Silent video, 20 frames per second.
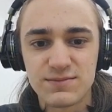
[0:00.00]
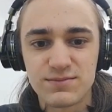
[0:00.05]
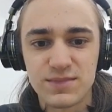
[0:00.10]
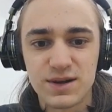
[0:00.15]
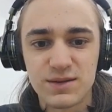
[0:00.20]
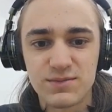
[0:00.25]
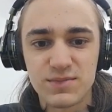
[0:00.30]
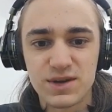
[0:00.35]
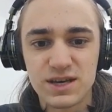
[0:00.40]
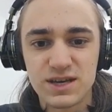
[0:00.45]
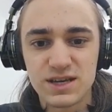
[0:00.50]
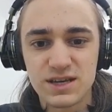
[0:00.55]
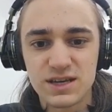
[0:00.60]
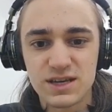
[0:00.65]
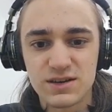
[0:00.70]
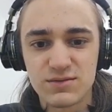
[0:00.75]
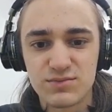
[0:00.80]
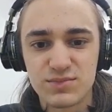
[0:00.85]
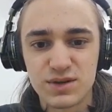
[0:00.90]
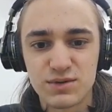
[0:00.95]
I'm making
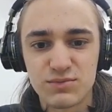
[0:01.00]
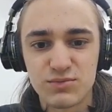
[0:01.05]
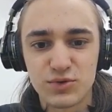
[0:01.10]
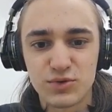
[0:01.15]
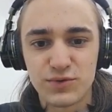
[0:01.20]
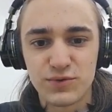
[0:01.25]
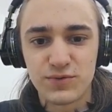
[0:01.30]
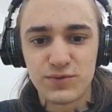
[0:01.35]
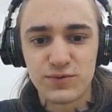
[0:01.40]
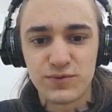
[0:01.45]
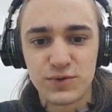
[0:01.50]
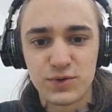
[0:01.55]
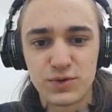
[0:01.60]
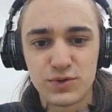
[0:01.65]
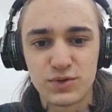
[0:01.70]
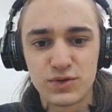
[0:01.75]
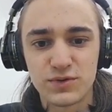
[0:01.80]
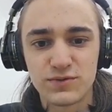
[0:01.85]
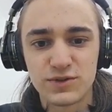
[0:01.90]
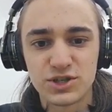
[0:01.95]
it a bit more
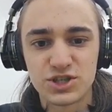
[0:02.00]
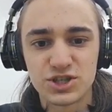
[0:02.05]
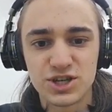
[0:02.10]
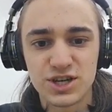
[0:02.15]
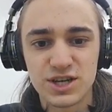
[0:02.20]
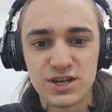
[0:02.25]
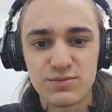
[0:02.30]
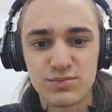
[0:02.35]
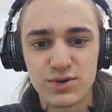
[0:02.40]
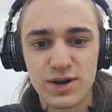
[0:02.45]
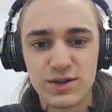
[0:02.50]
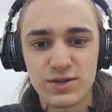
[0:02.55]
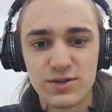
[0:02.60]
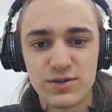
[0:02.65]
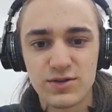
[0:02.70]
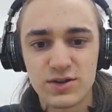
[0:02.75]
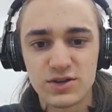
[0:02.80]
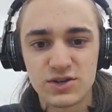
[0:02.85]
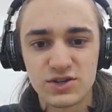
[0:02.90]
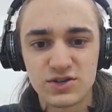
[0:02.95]
full of a shape
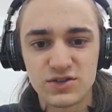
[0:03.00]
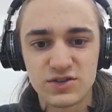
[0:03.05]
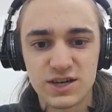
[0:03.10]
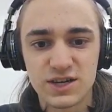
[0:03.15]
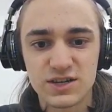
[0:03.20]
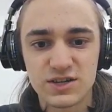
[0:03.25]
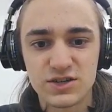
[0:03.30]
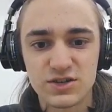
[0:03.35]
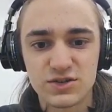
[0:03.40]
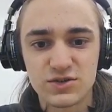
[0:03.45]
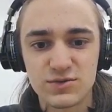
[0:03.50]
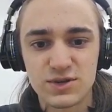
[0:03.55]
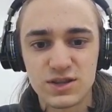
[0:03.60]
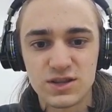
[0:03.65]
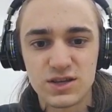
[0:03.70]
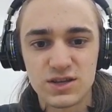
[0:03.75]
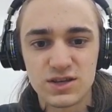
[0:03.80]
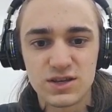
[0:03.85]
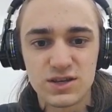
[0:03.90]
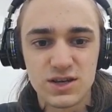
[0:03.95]
rather than just kind of doing
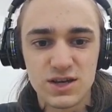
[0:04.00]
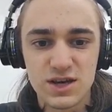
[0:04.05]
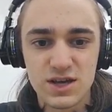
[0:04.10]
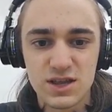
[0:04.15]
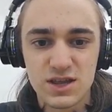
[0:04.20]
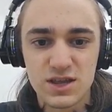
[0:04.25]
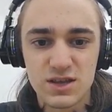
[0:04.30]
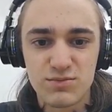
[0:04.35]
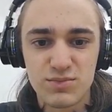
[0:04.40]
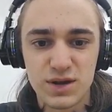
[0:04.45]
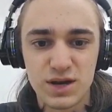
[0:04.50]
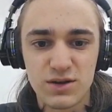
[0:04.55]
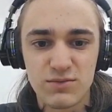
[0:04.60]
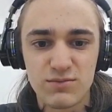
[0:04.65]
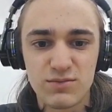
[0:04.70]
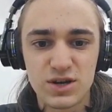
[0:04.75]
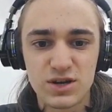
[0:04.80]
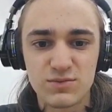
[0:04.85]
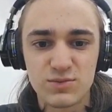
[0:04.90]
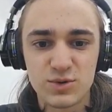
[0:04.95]
the bare
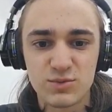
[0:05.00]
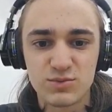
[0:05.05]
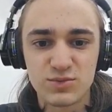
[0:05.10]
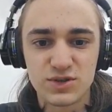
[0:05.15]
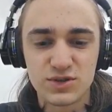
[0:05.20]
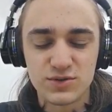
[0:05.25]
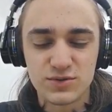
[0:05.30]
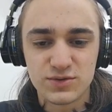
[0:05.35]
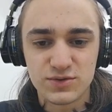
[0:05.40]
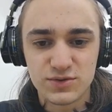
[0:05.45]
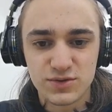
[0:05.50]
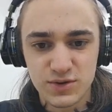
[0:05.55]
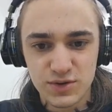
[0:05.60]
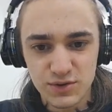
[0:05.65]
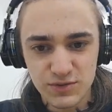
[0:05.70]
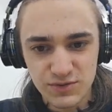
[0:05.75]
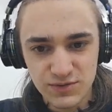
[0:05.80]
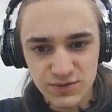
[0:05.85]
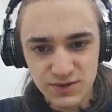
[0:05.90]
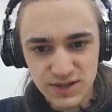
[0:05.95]
minimum. So
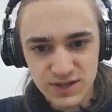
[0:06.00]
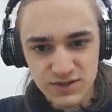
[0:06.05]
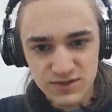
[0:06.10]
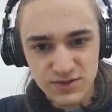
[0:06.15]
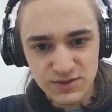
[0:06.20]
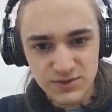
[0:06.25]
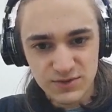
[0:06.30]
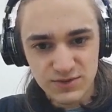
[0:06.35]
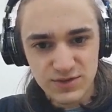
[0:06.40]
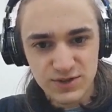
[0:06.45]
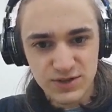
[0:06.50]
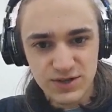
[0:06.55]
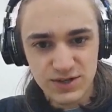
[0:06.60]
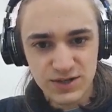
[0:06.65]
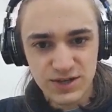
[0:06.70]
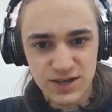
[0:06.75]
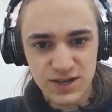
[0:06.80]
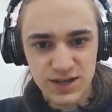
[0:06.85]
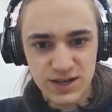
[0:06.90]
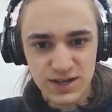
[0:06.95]
hopefully this will
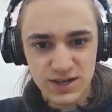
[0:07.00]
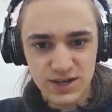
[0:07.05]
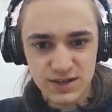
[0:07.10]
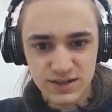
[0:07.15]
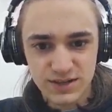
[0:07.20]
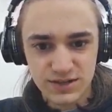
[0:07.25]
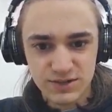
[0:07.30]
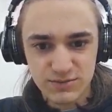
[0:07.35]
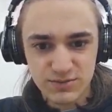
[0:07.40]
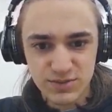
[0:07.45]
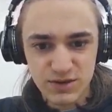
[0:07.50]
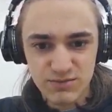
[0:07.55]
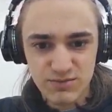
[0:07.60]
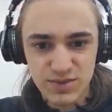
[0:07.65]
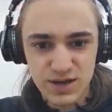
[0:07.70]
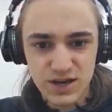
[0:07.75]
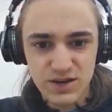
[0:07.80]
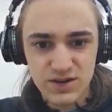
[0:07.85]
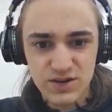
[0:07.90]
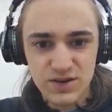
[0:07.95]
look a little bit
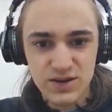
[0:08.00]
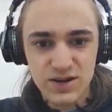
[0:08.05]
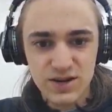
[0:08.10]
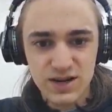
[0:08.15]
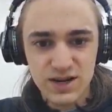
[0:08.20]
better.